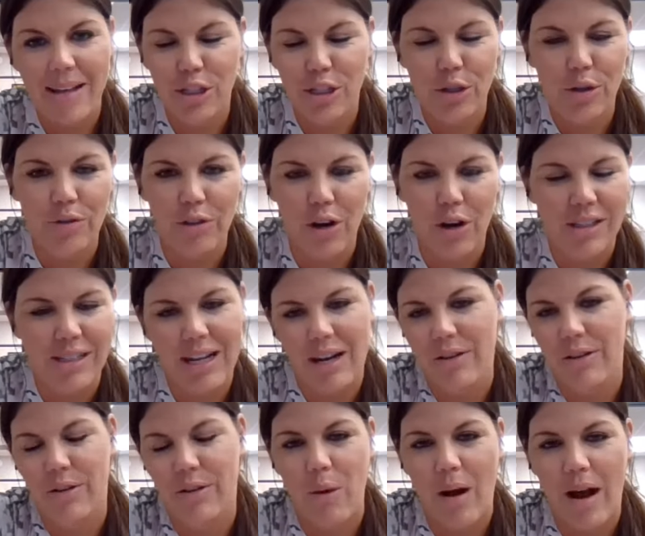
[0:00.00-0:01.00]
two have gone down to
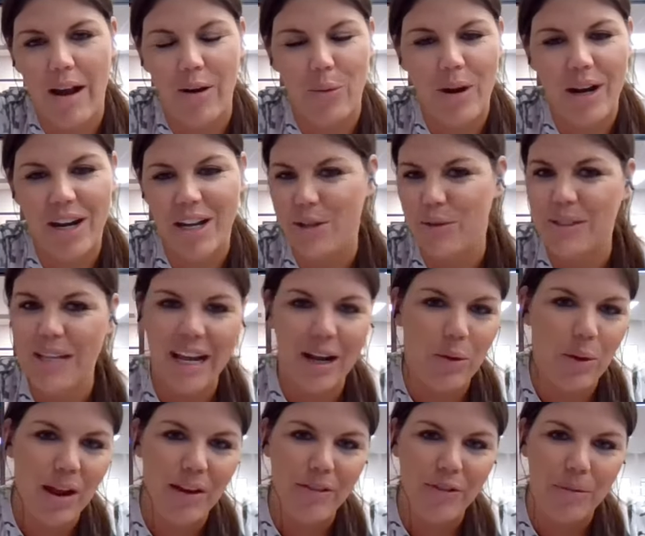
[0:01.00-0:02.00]
the wire. What can you take
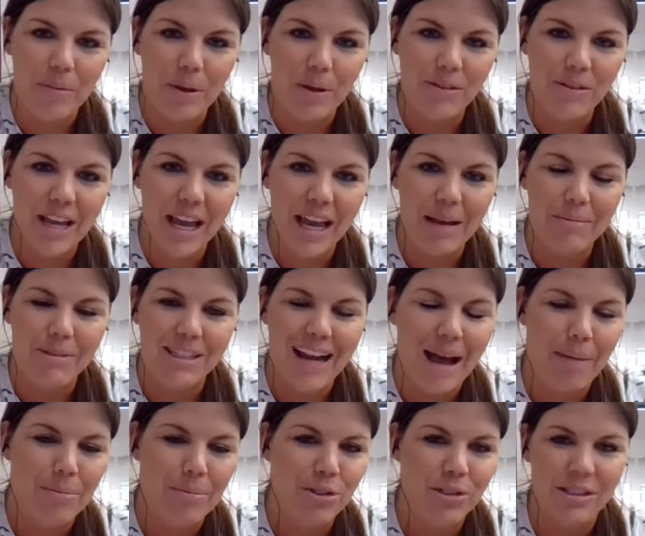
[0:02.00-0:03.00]
away from those games, and
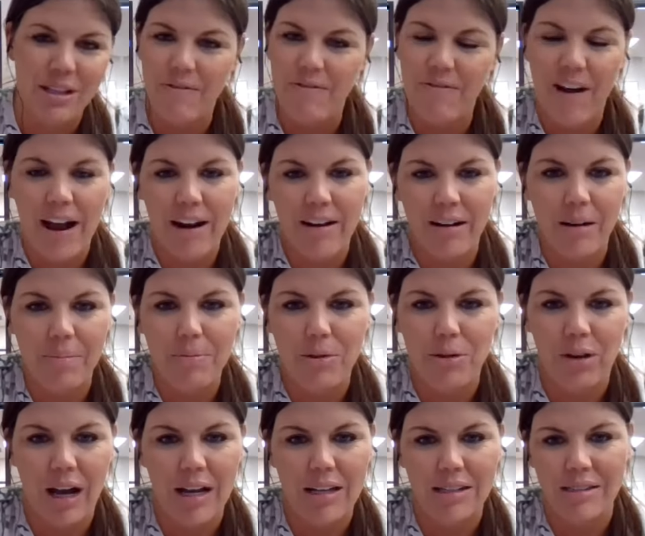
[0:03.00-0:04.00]
how much does that fire up
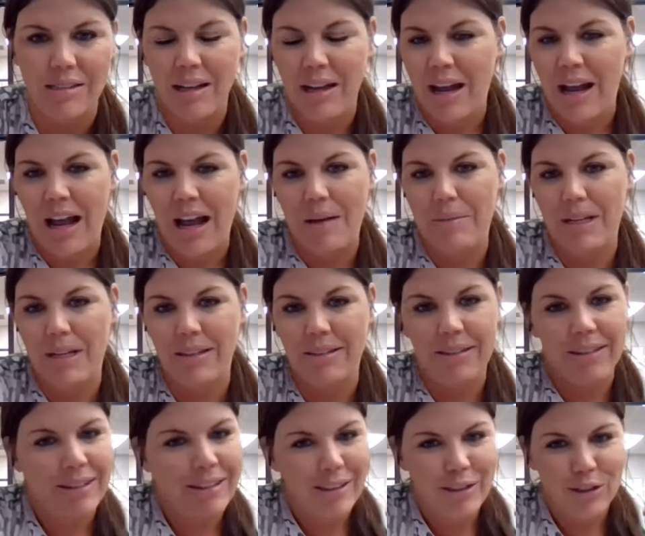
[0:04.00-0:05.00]
you guys? I
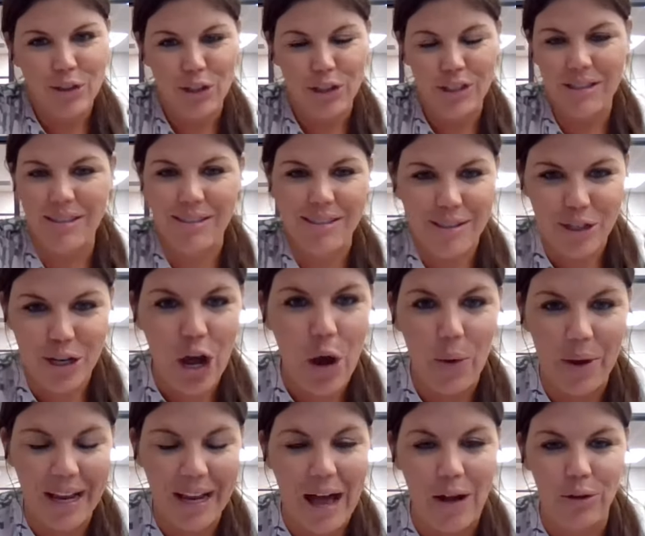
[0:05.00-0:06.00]
mean, just
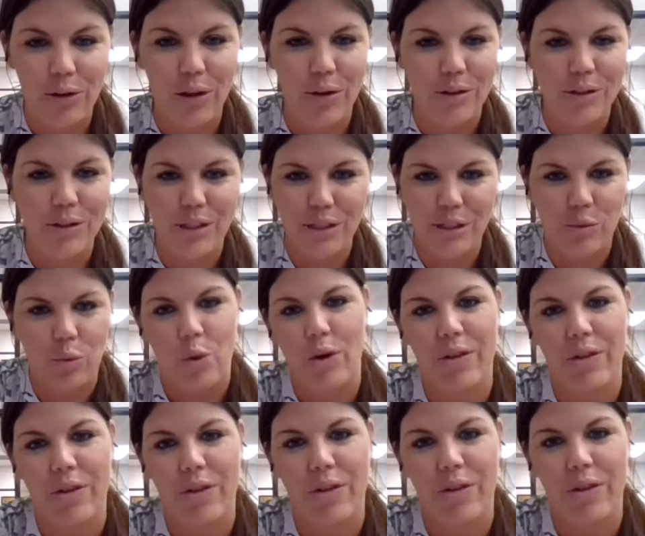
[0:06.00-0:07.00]
knowing how close these
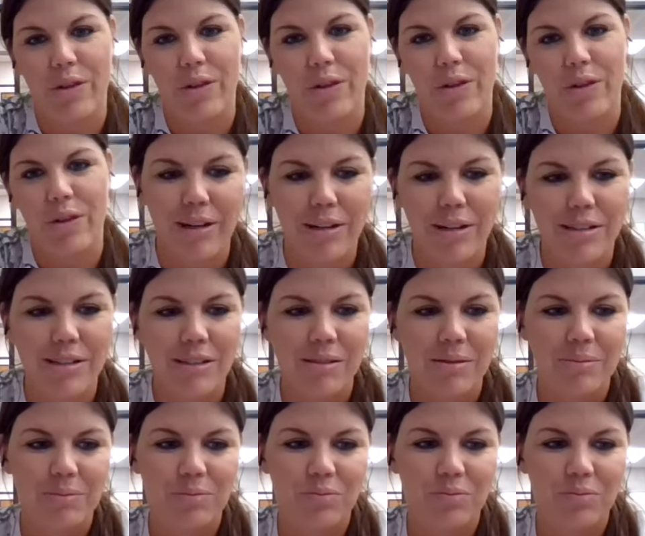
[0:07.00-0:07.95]
were the past 2 years.